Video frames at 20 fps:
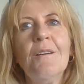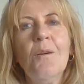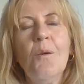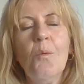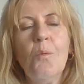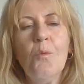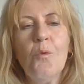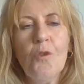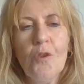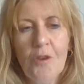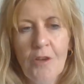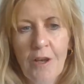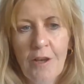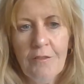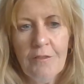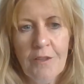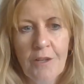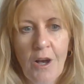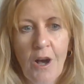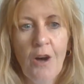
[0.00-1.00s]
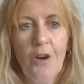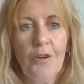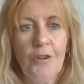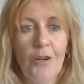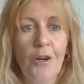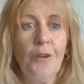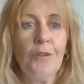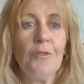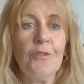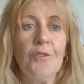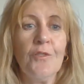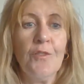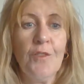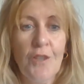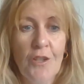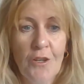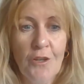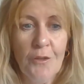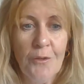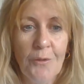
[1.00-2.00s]
walk over hot coals for
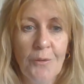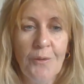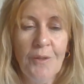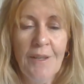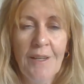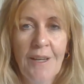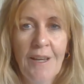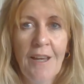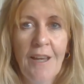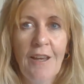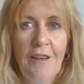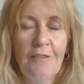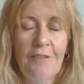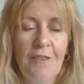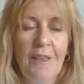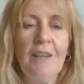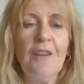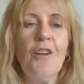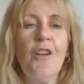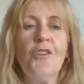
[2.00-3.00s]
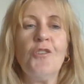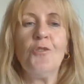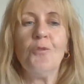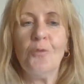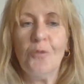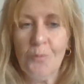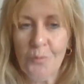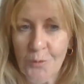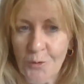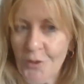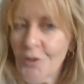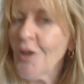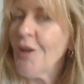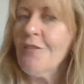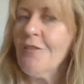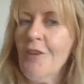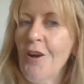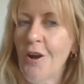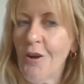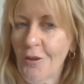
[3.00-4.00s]
you if they know you'll walk
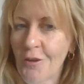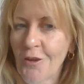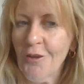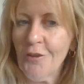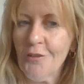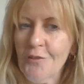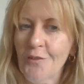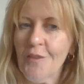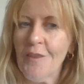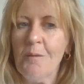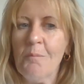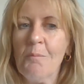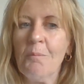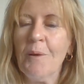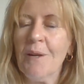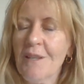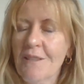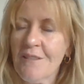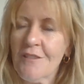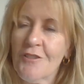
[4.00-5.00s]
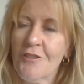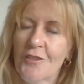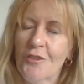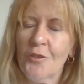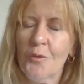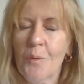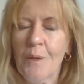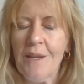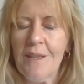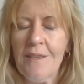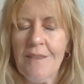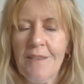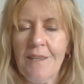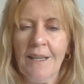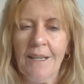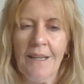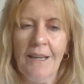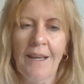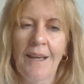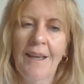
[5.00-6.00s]
over hot coals for them. But it's a two-way
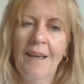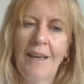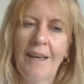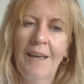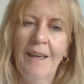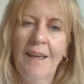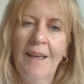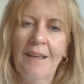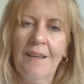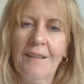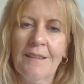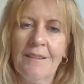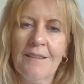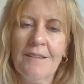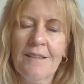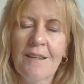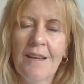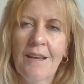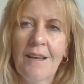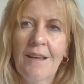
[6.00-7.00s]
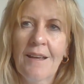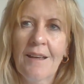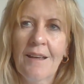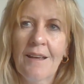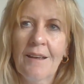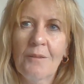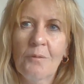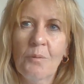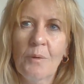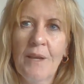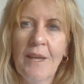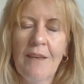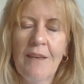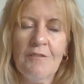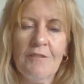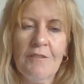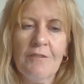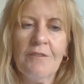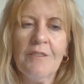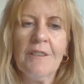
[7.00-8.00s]
thing, and we
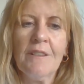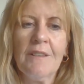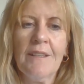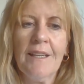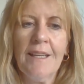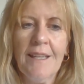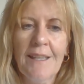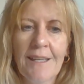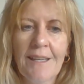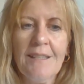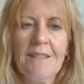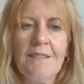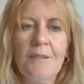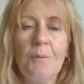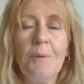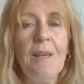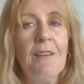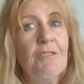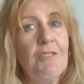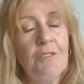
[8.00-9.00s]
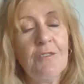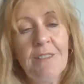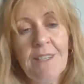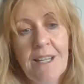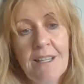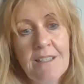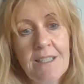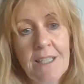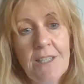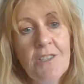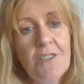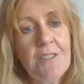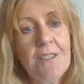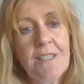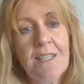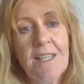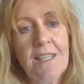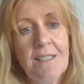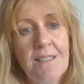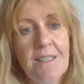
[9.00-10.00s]
have to fill their kitty. We have to fill our teachers'
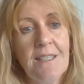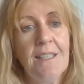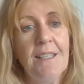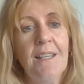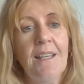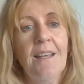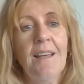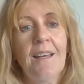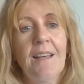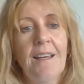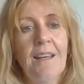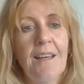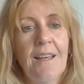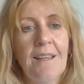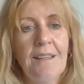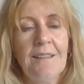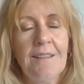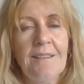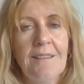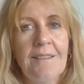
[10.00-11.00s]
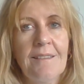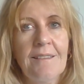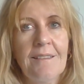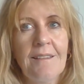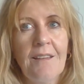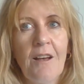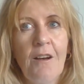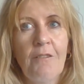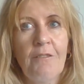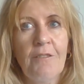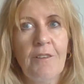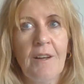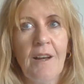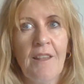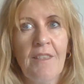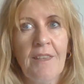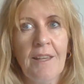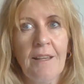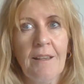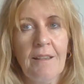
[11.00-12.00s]
kitty. It's often, I
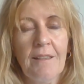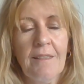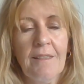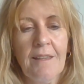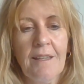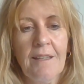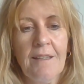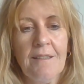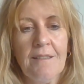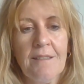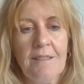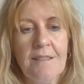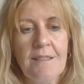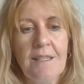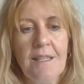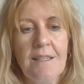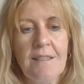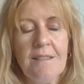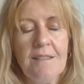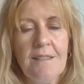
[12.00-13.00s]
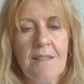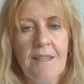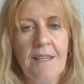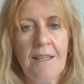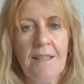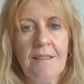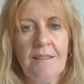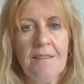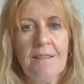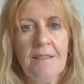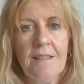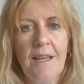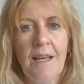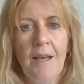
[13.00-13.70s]
think, there's a sense that